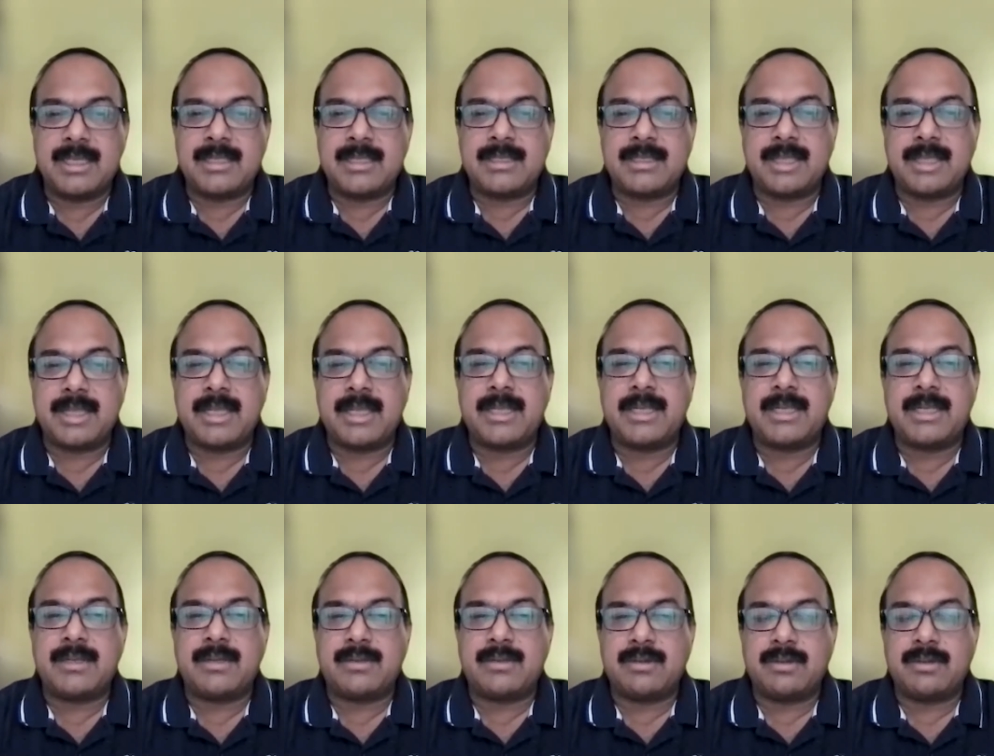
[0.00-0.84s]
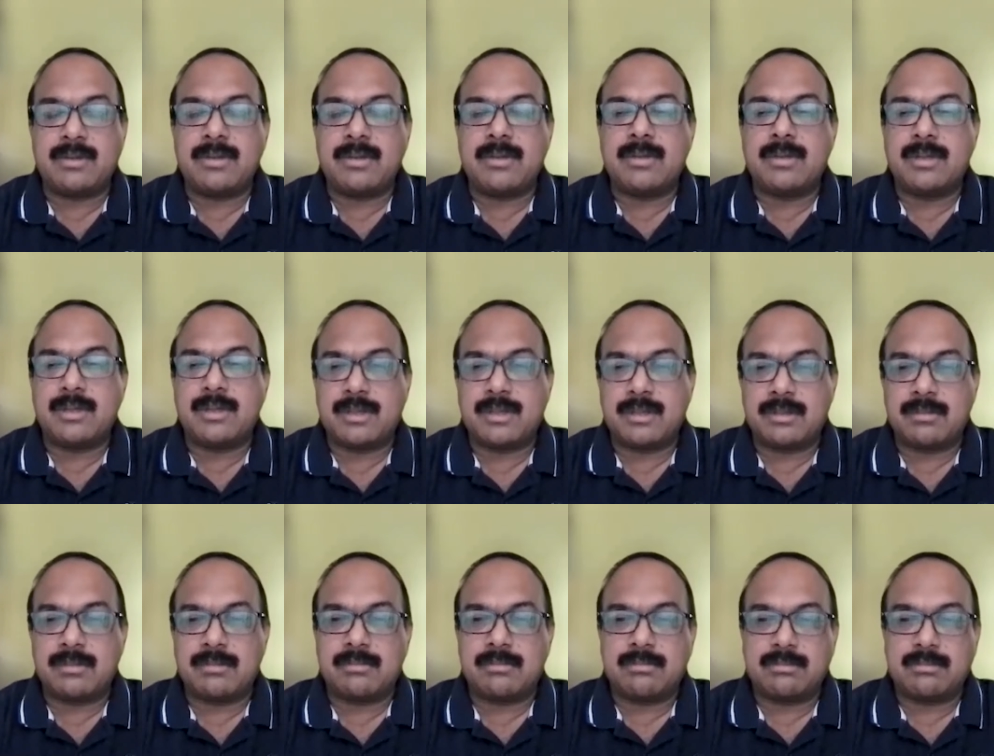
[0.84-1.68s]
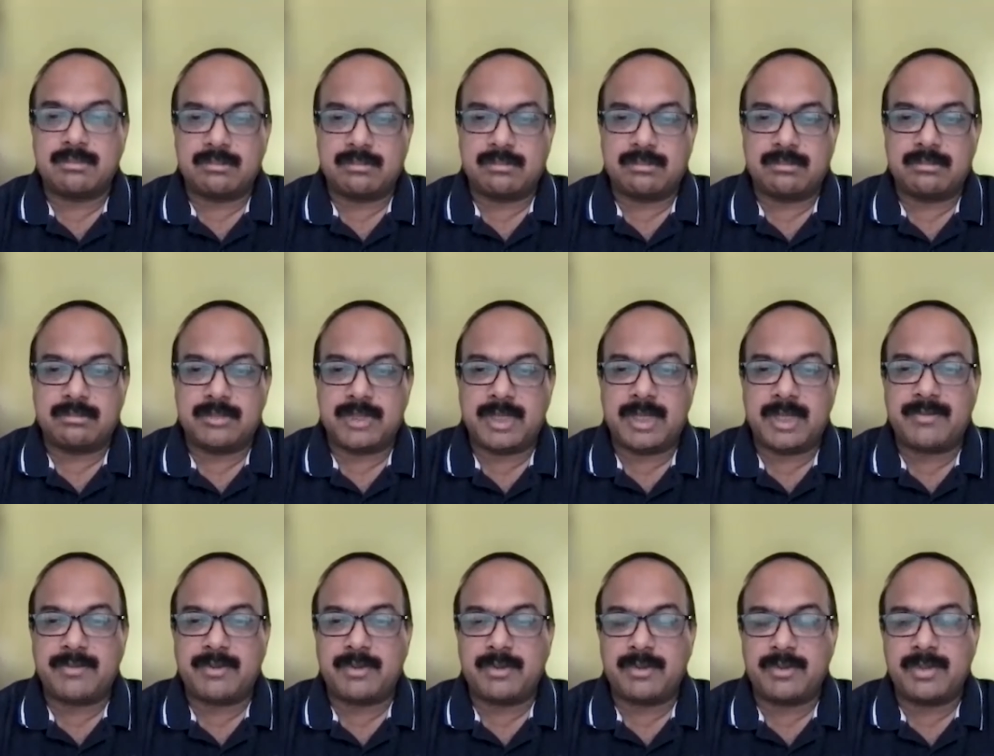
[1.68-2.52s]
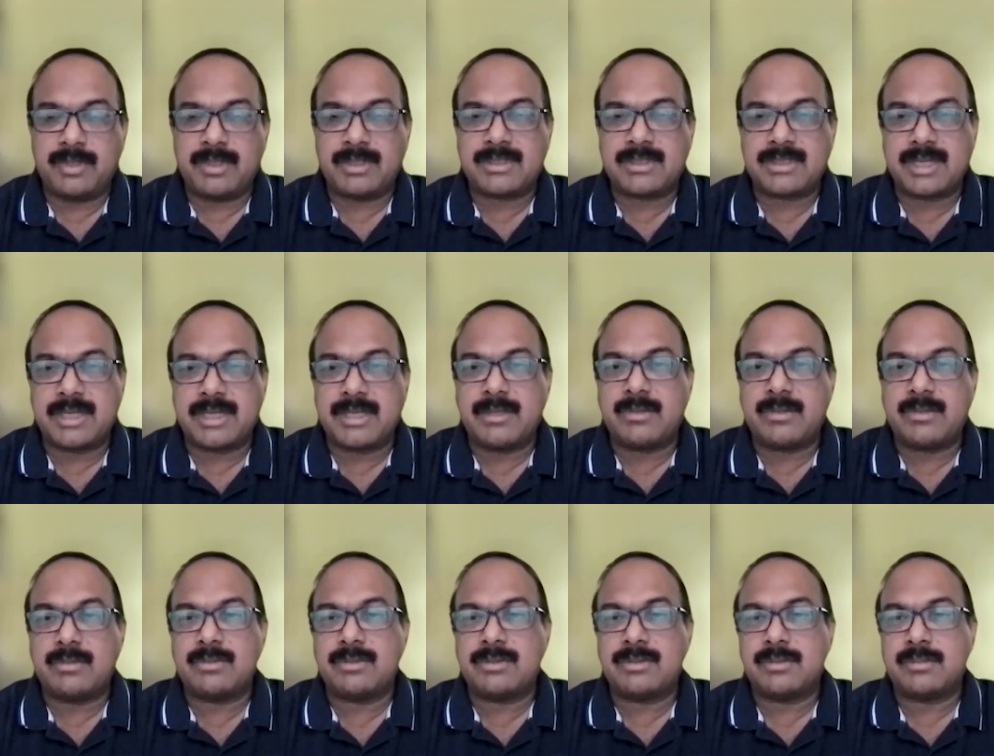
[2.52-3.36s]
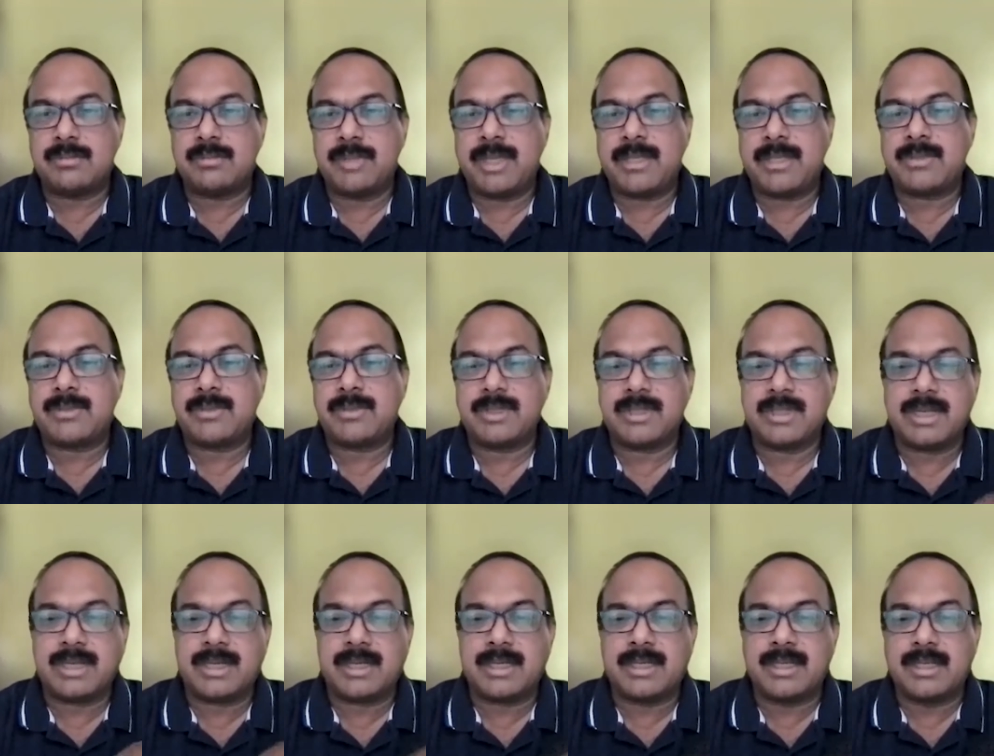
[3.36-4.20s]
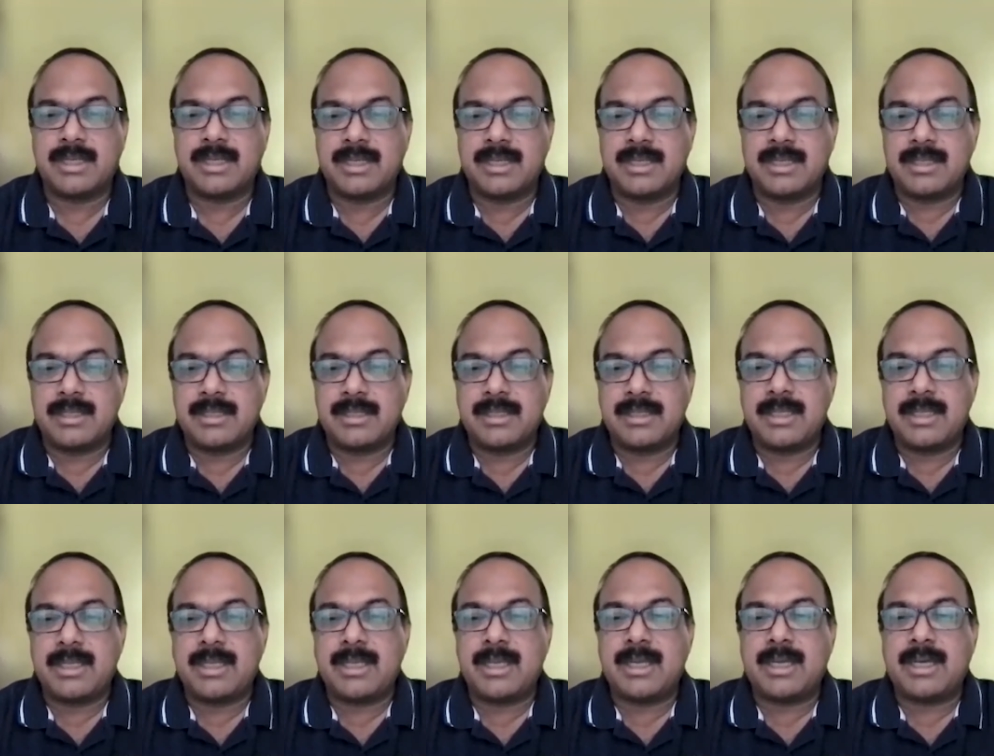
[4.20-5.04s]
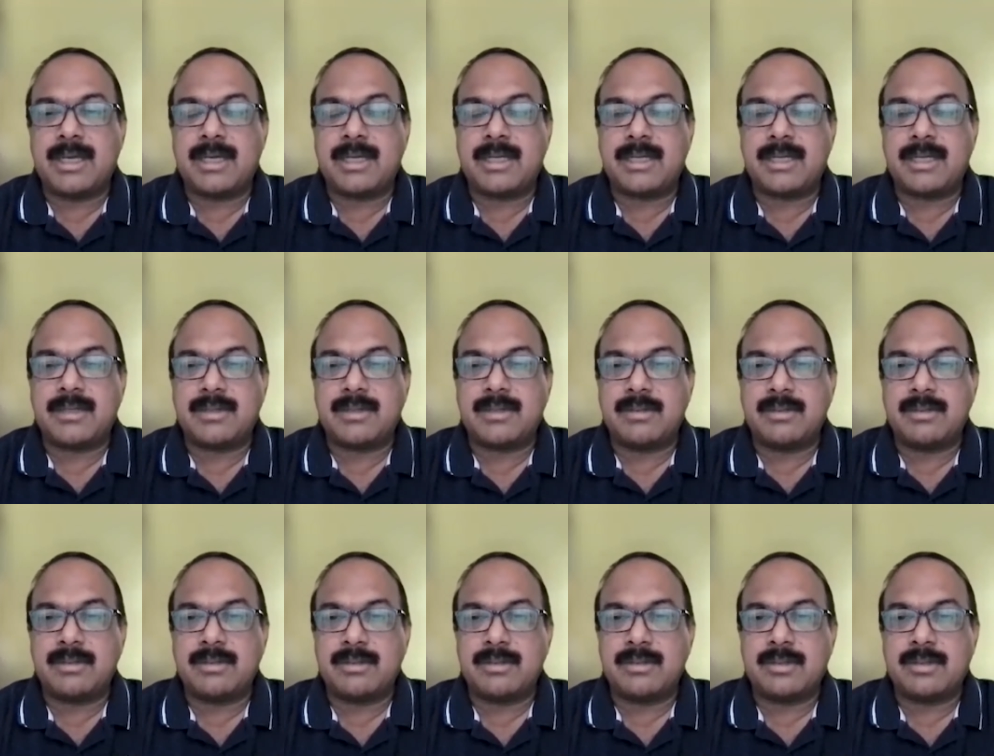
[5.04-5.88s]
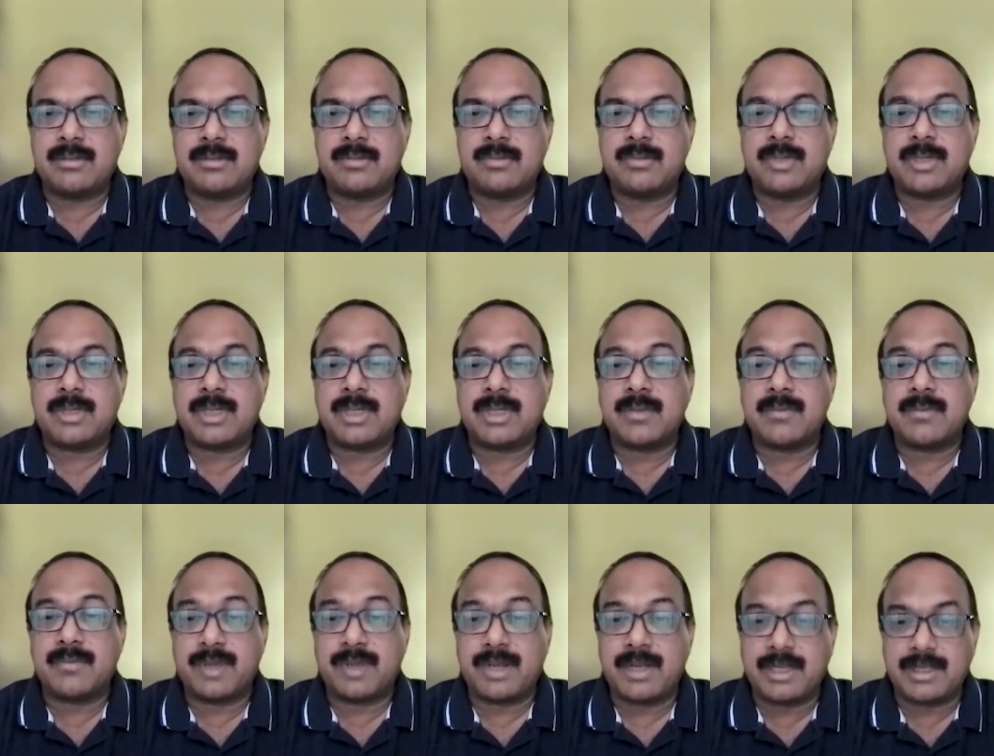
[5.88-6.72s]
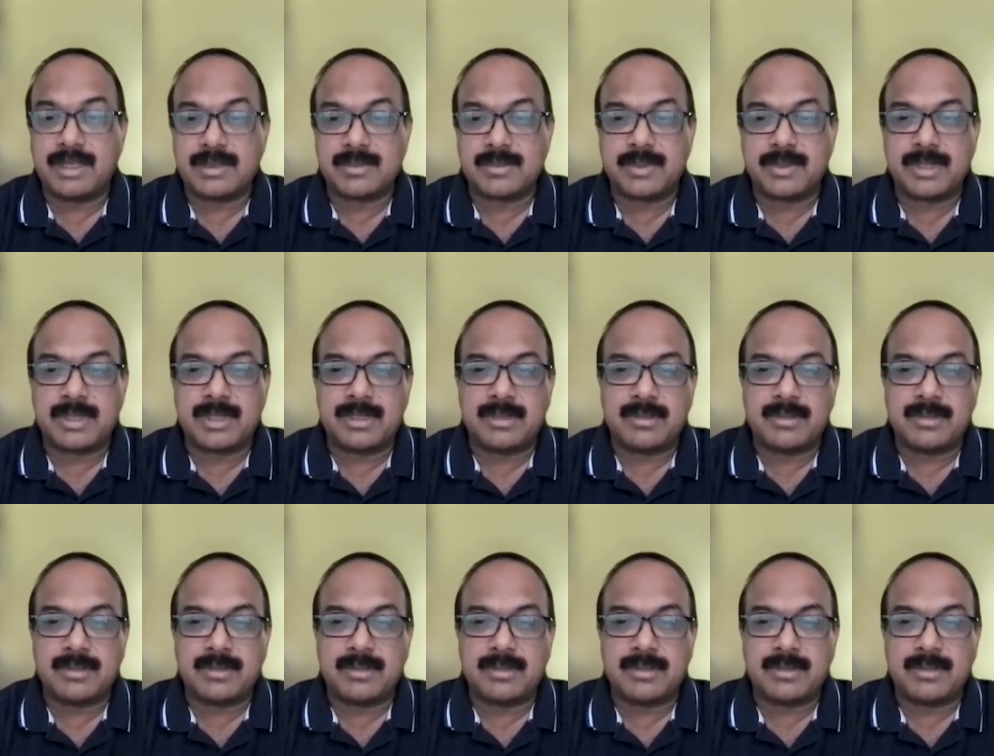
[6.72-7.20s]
then you know um, they have to do a study to make sure that they are you know uh, working well as well